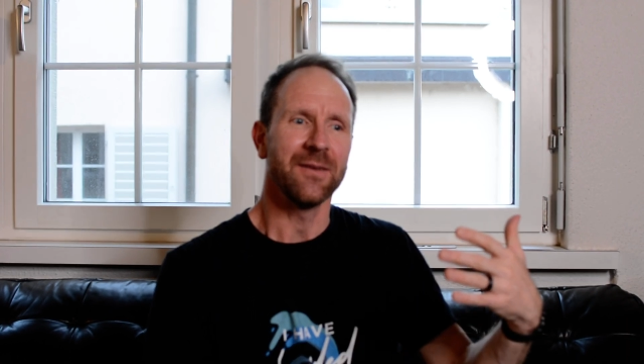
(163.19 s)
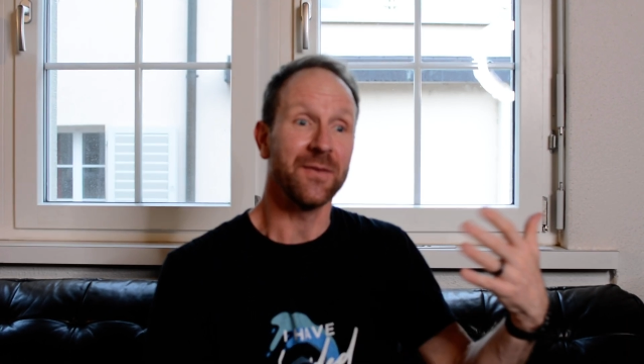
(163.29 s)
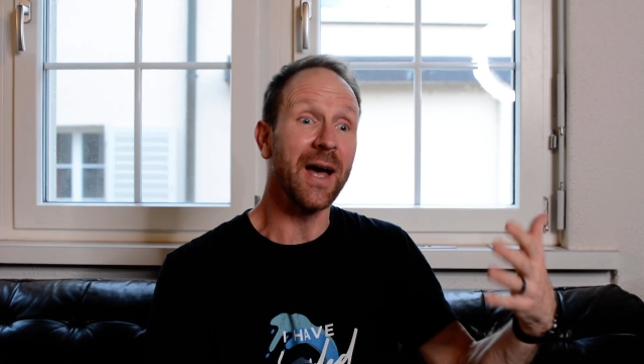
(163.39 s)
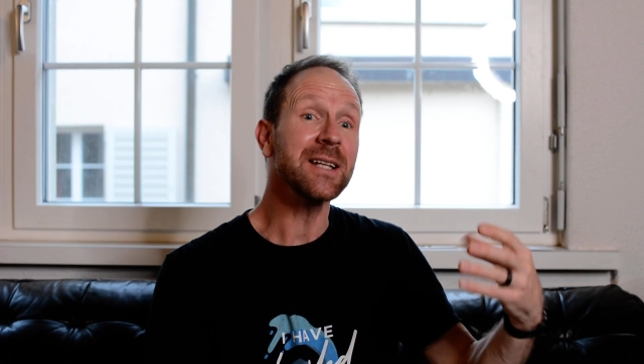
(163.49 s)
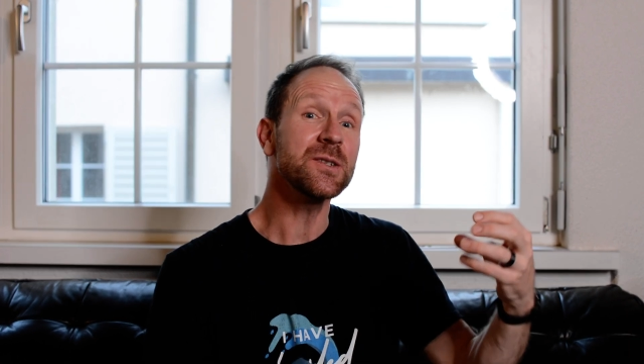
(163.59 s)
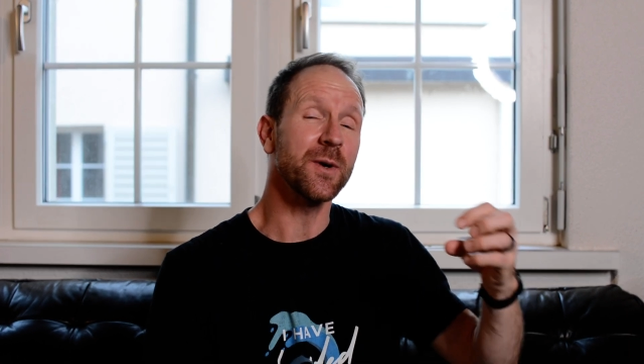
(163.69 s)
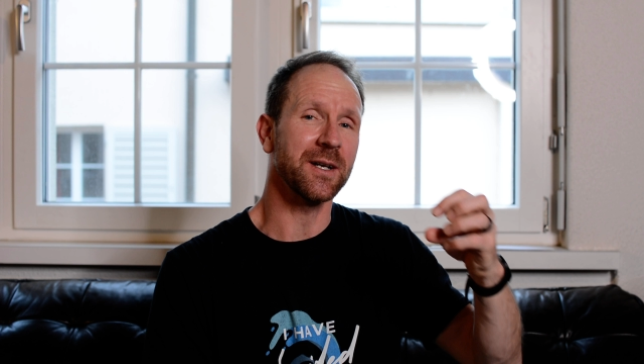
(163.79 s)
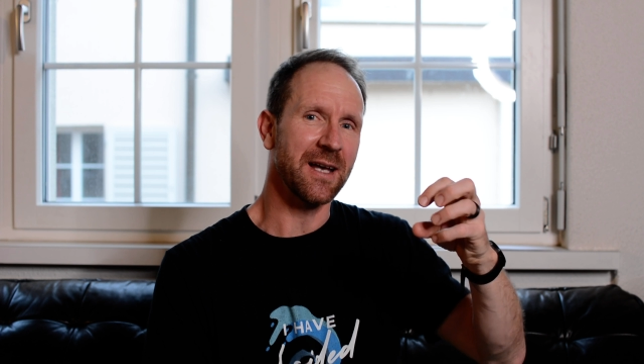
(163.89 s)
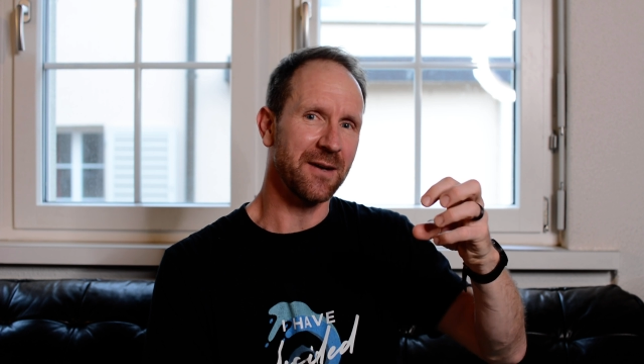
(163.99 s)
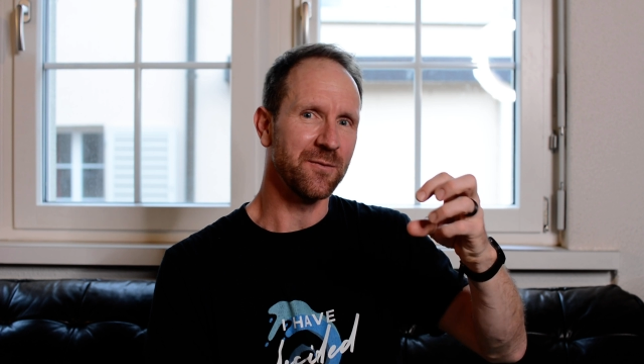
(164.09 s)
That's where
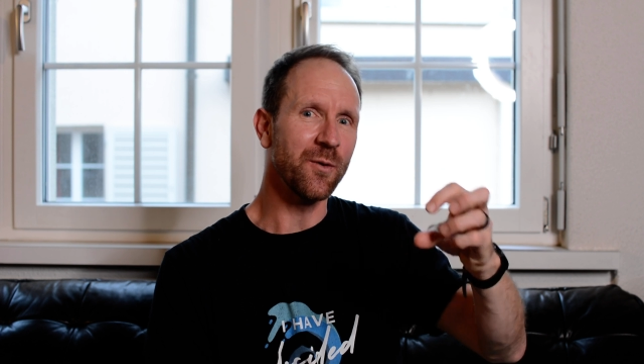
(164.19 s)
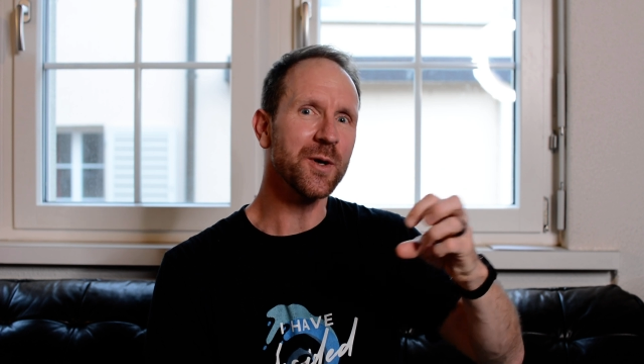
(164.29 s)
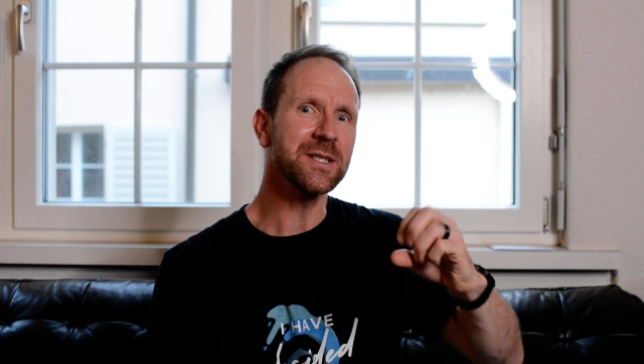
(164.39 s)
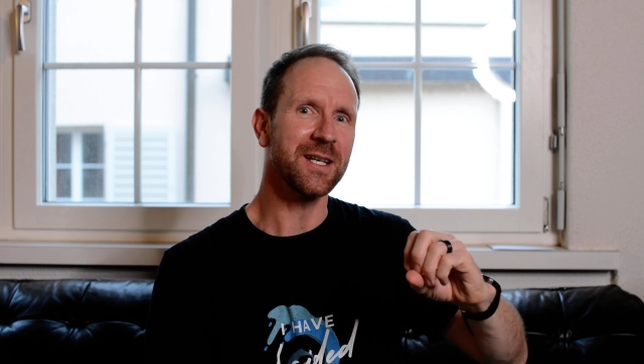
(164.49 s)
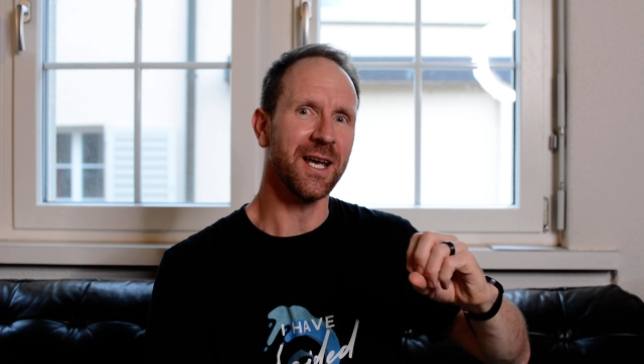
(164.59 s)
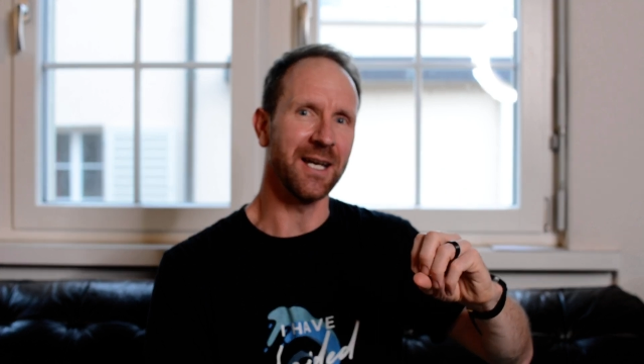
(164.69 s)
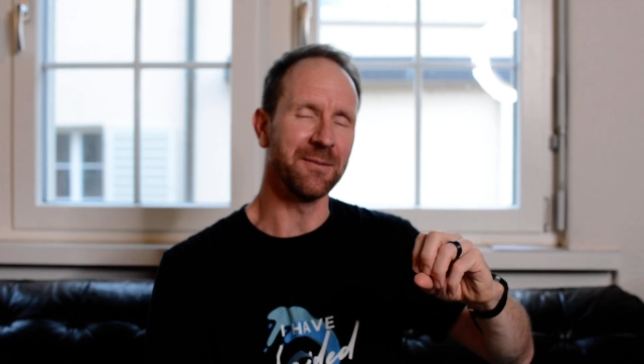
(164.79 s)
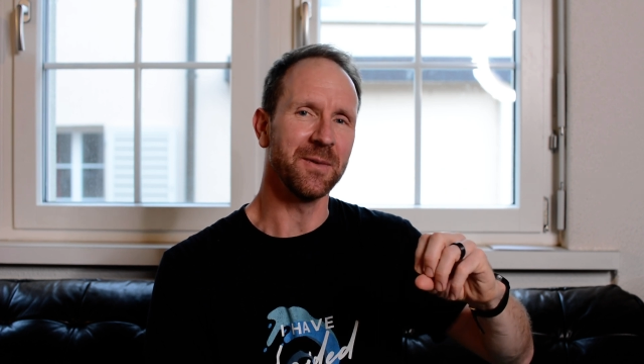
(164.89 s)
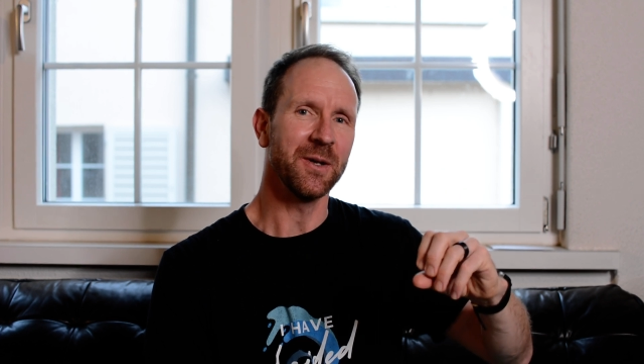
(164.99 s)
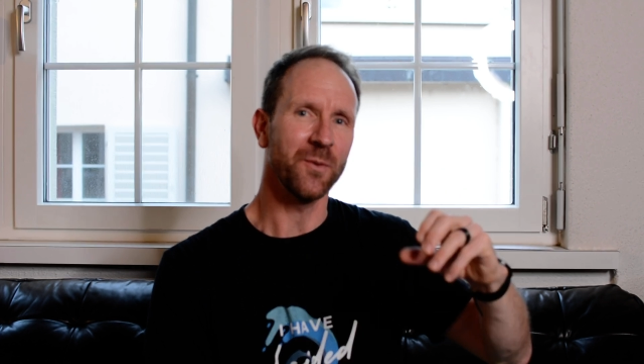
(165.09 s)
that voice came,